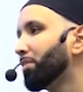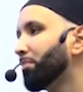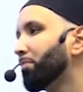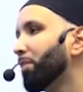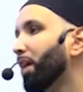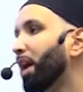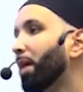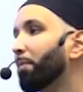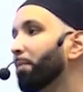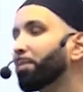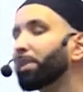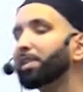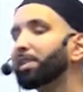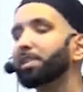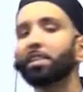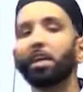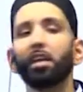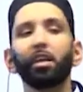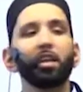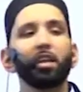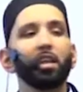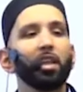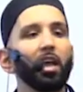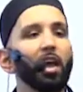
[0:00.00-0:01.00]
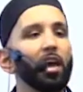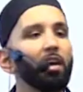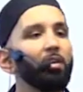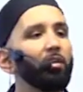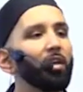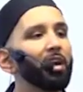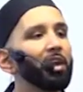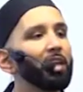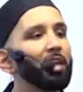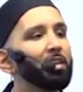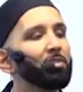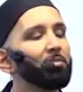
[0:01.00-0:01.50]
Muhammad
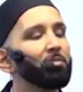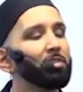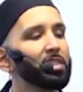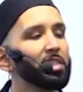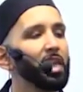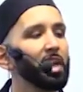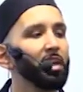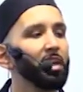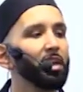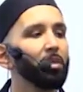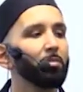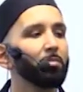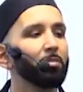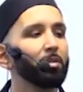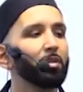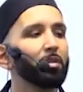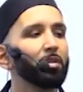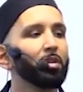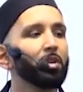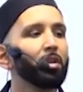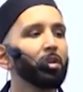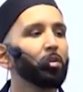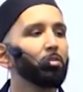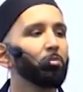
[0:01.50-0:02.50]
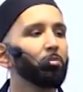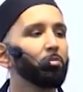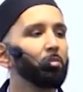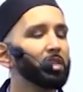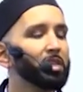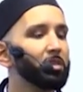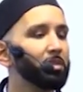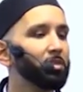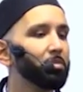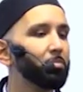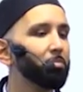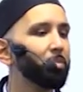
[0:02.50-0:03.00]
sallallahu alayhi wa sallam
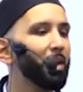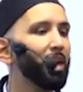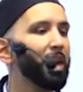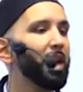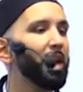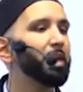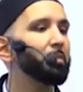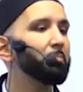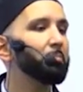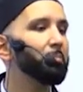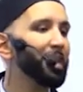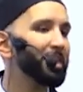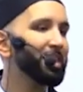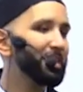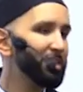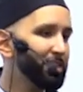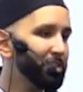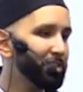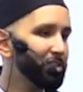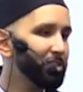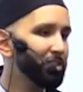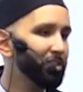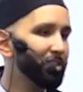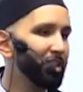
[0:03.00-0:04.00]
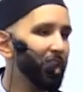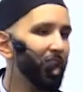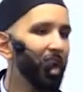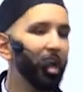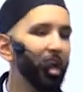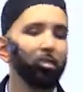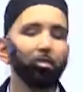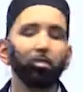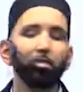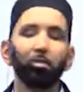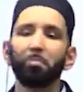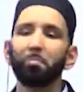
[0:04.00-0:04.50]
was but a messenger.
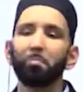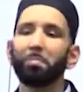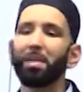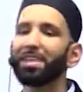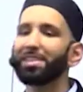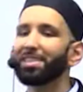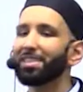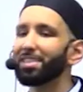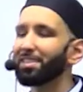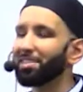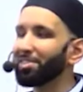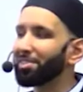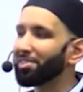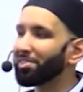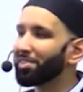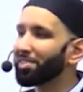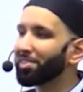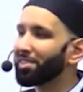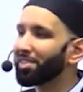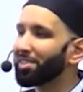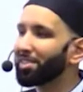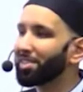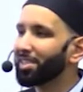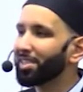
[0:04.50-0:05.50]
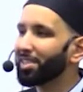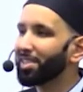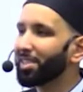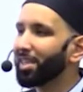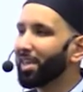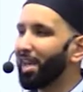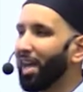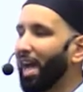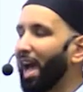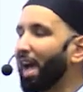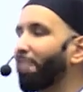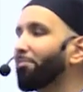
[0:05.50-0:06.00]
Other messengers
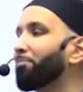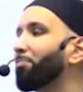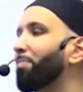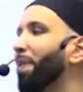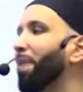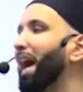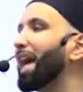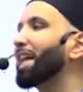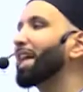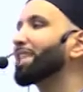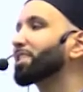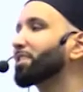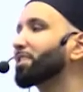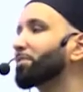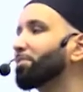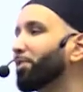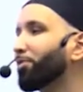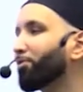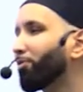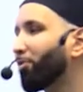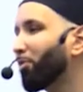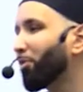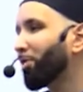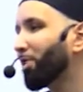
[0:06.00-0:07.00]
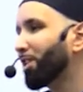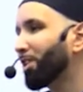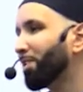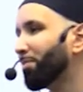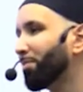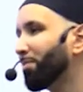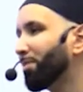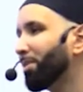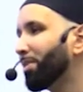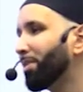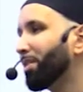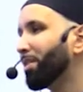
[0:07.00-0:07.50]
have passed before
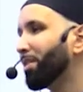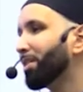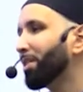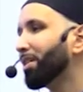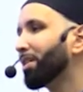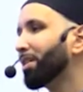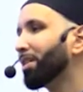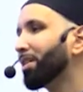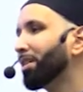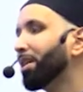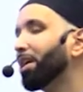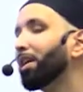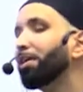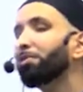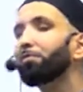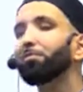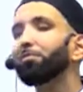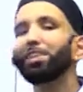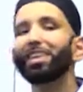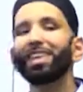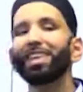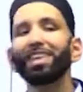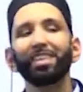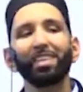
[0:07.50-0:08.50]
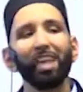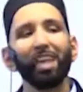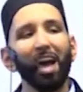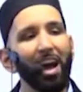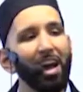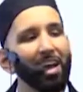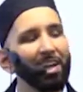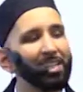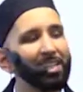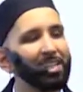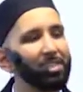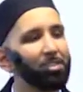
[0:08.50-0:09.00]
him. If he
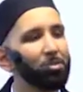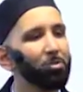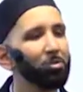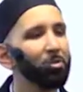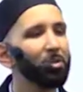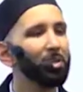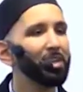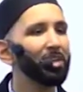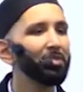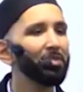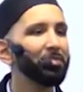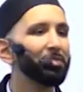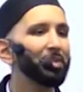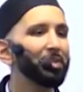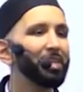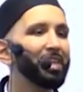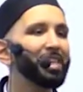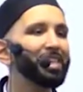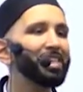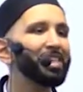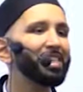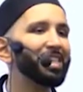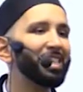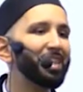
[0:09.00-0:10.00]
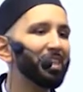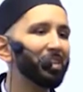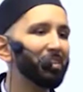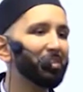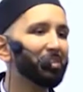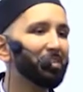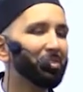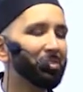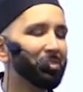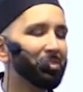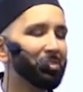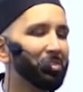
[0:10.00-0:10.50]
dies or if he is
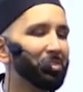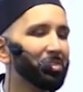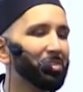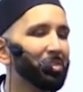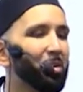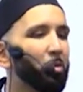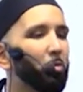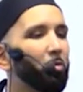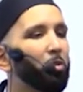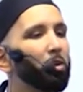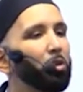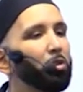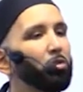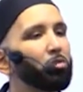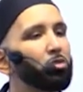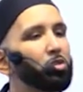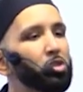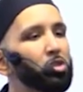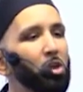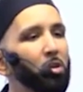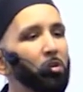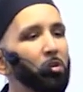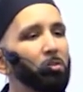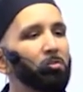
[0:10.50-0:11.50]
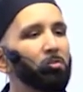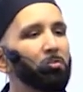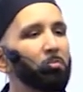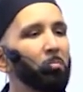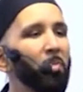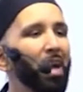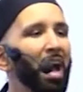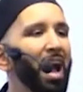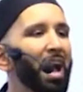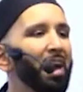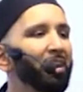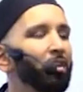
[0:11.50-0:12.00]
killed, will you turn
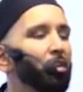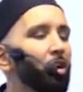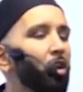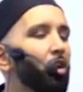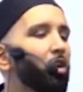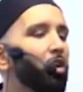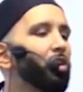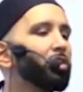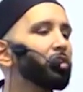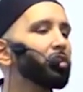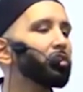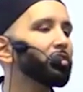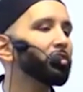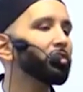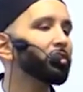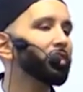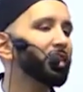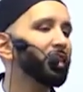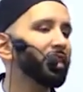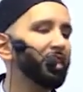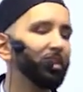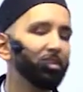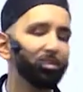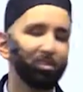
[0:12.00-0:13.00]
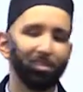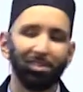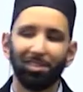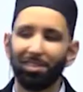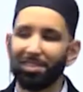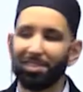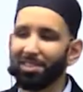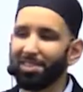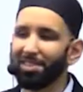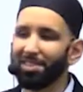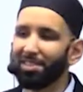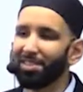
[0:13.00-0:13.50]
back on your
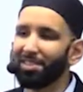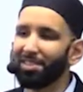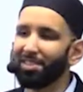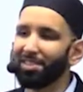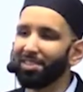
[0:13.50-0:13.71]
heels?